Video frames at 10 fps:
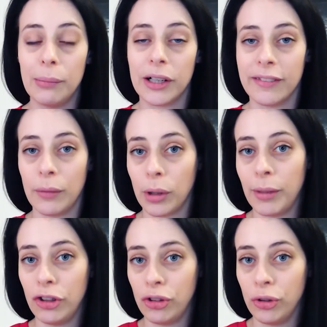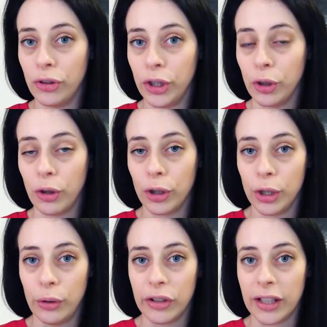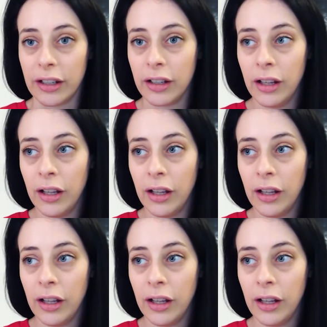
because they want to make sure that you're not using